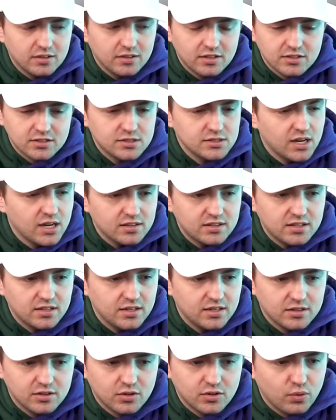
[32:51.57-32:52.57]
There's
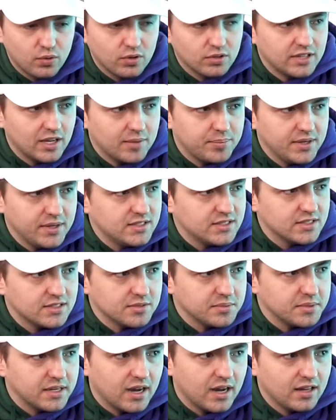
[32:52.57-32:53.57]
nothing in the world that beats it to
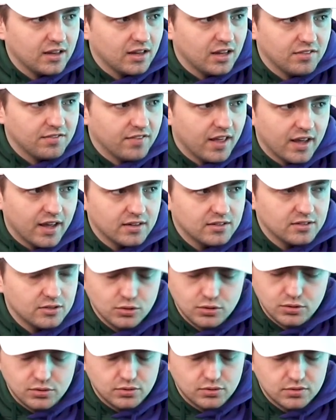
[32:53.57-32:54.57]
me. I love that.
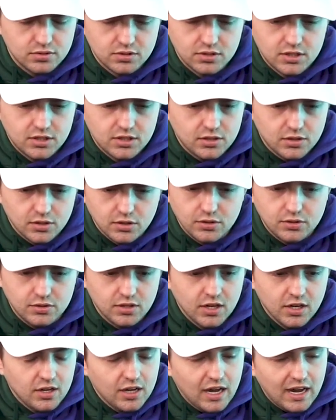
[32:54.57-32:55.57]
Ooh.
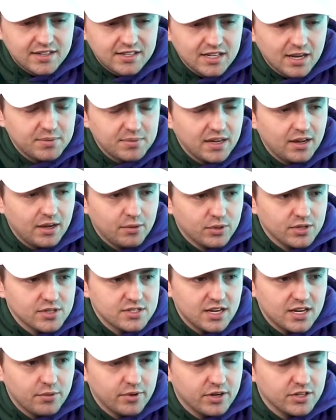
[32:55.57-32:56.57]
Except that I will
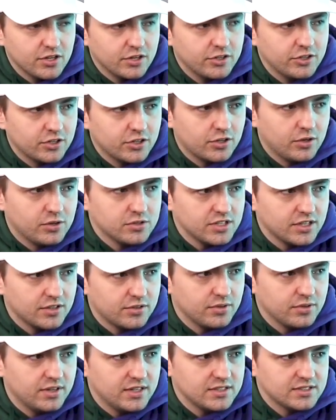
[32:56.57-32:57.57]
say when it's on your clothes like
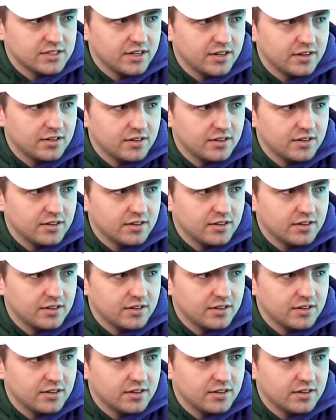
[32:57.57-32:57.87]
3 days later.